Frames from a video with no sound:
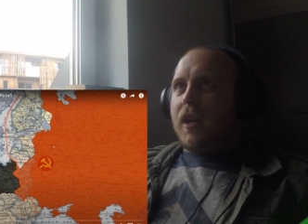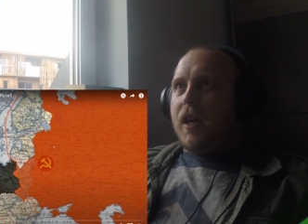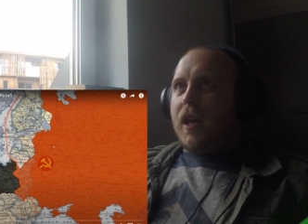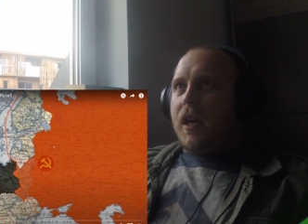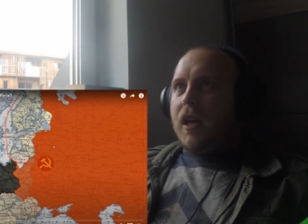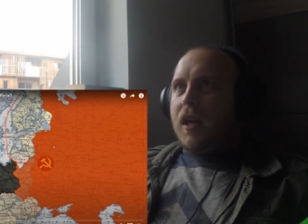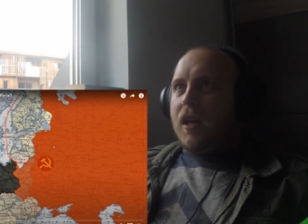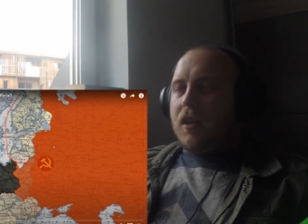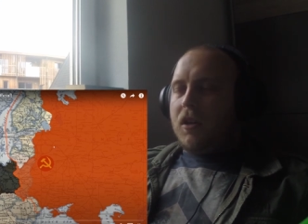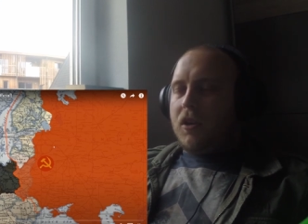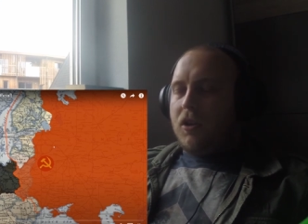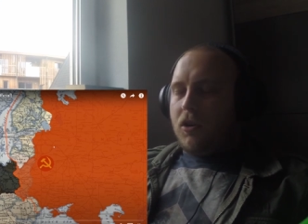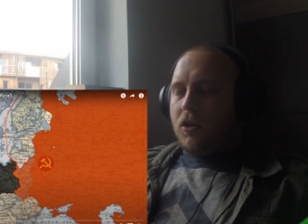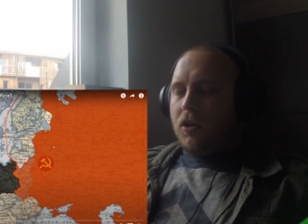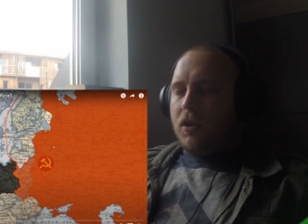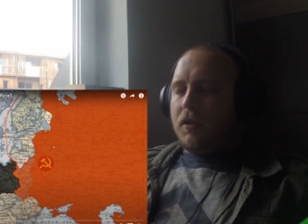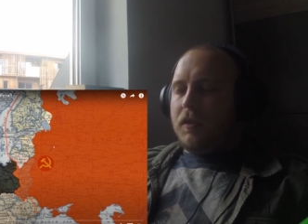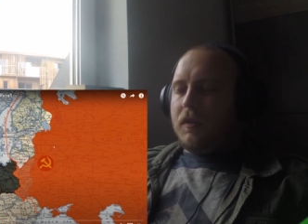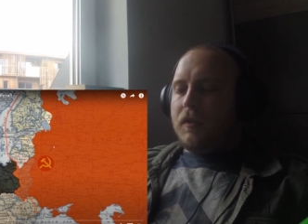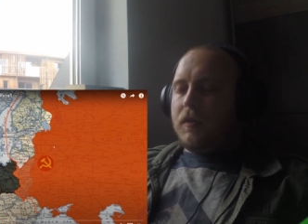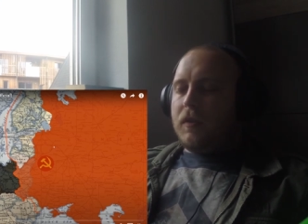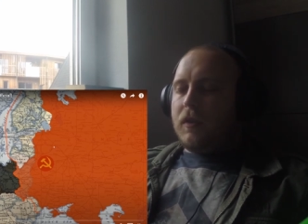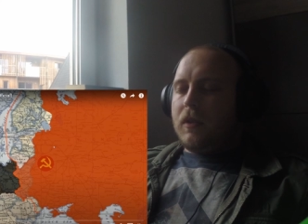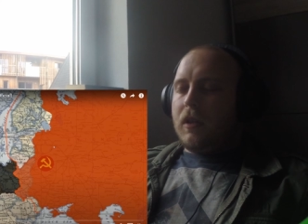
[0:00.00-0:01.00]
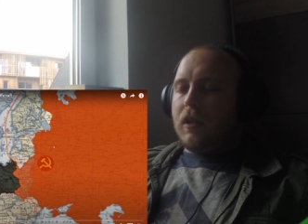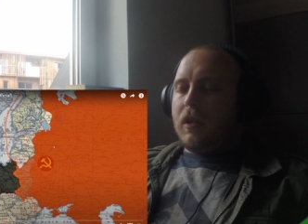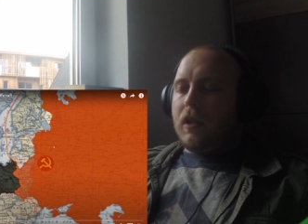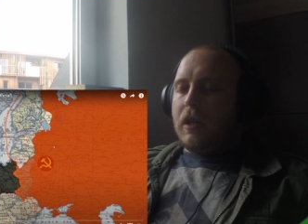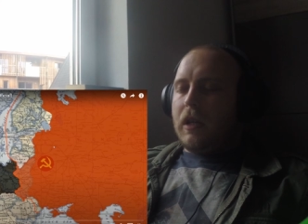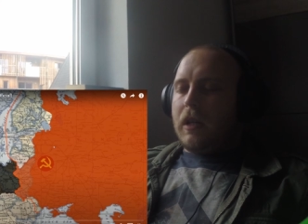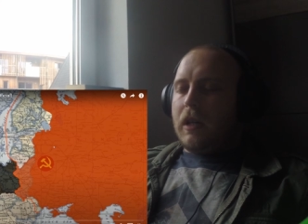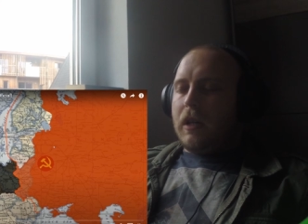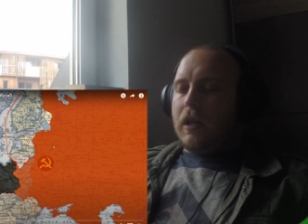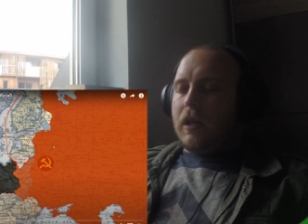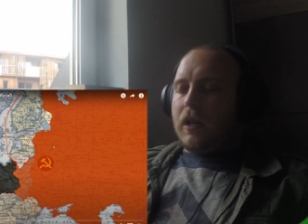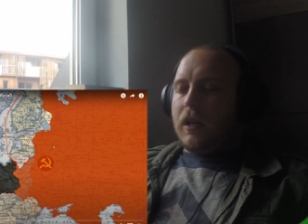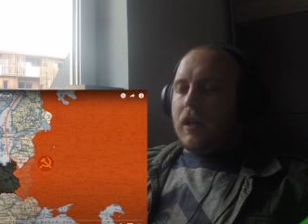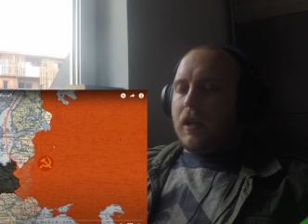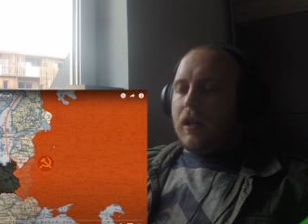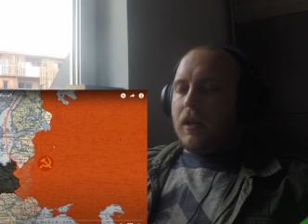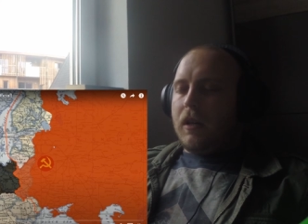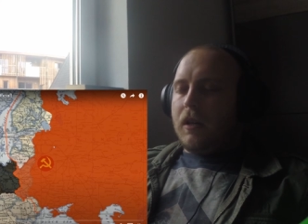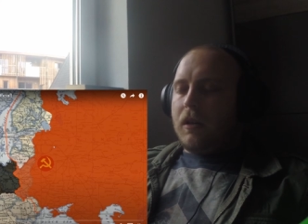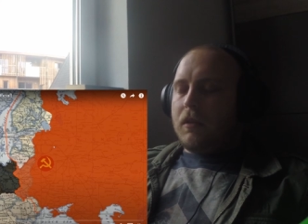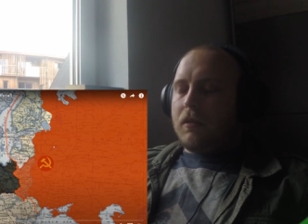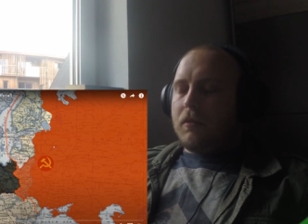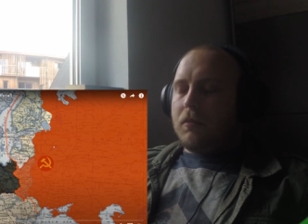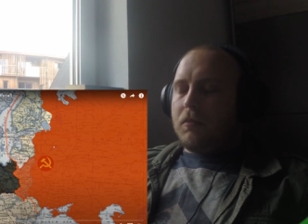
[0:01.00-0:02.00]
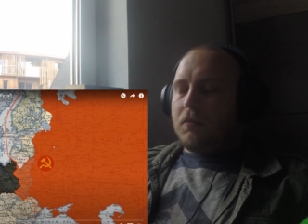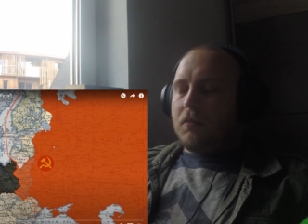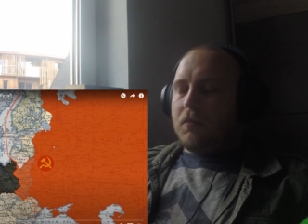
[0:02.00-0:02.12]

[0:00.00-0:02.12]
a good